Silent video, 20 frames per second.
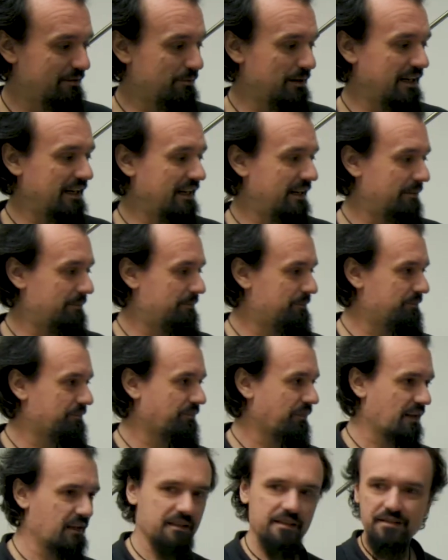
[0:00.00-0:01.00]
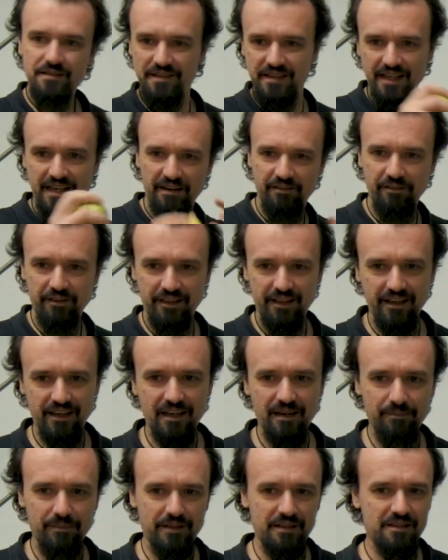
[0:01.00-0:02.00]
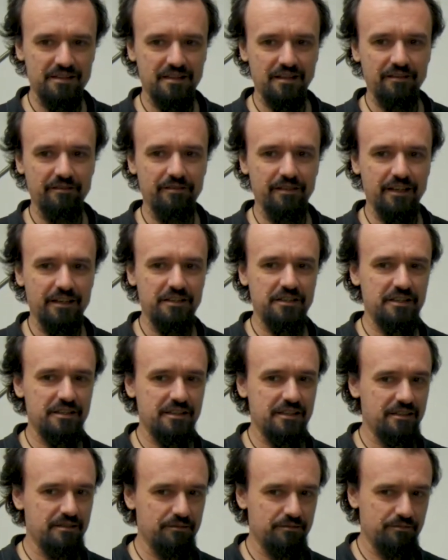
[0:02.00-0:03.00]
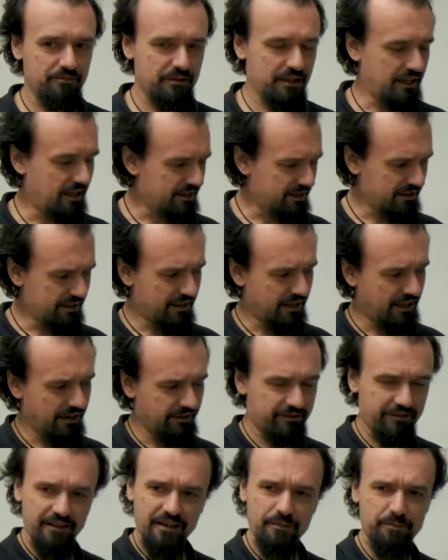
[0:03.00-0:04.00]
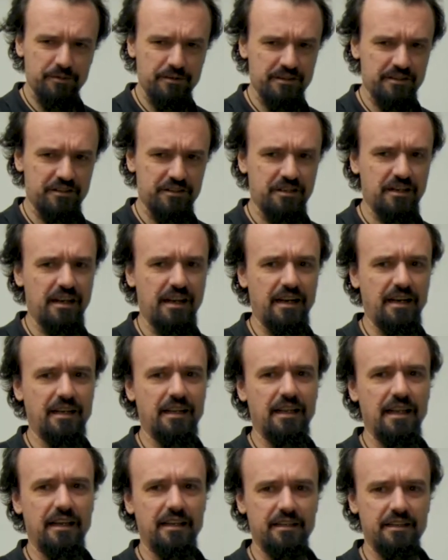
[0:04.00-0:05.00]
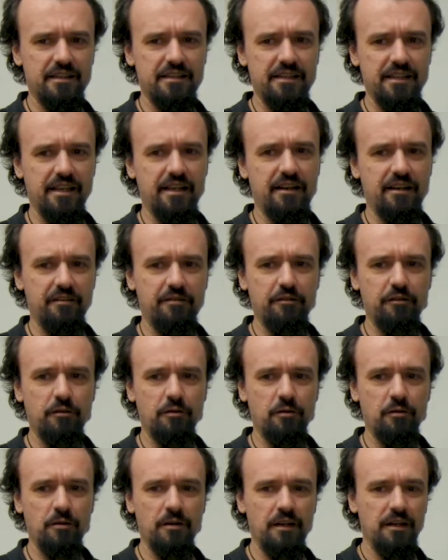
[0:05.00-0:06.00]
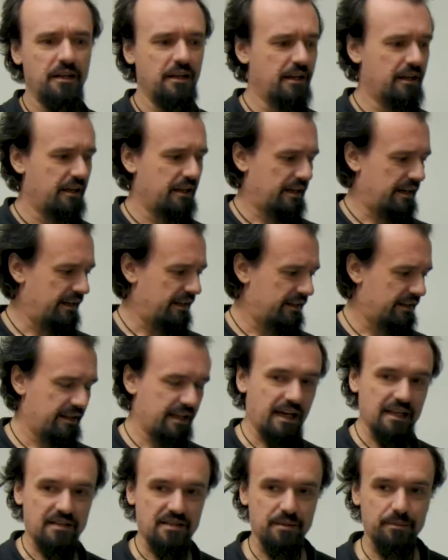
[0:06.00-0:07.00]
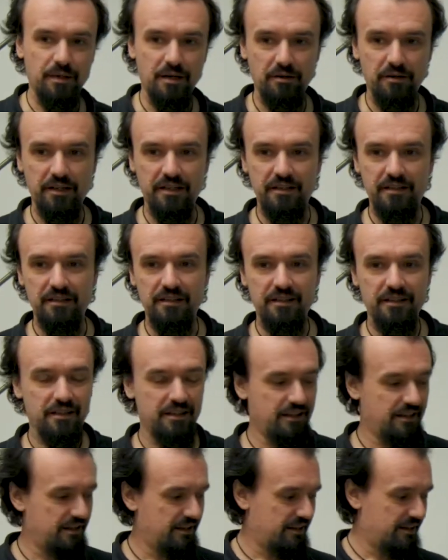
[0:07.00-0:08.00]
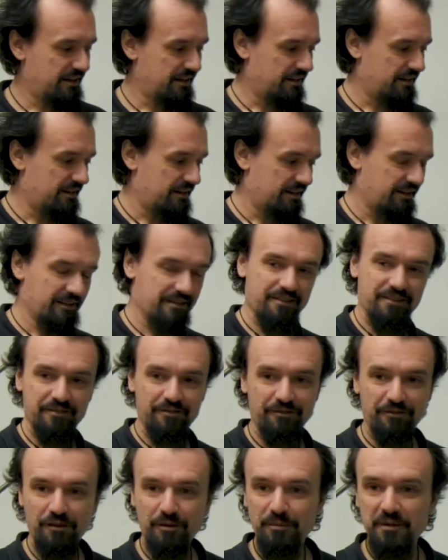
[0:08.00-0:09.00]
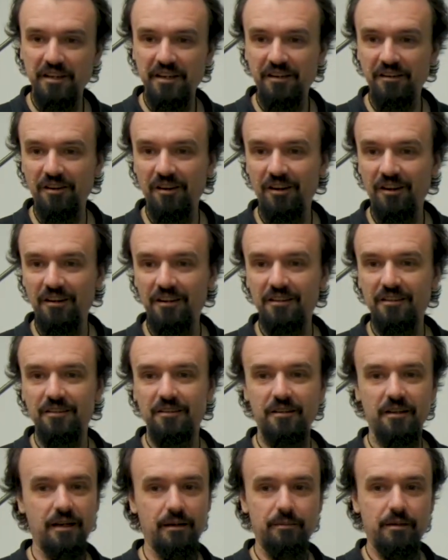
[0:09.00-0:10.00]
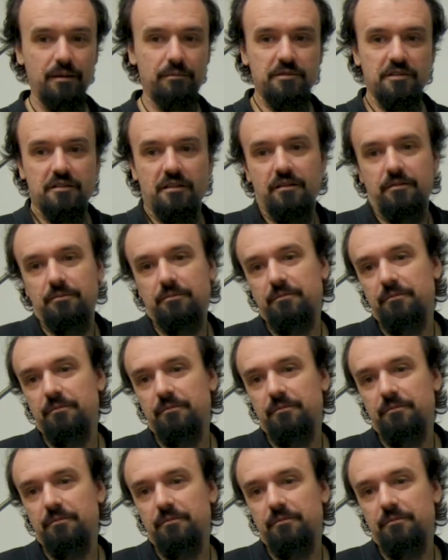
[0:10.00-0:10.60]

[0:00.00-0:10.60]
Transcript: really set everything up and stuff. I just got the knife in a position I'd like to see it in a photo, and that's about it. From here on, I'm just gonna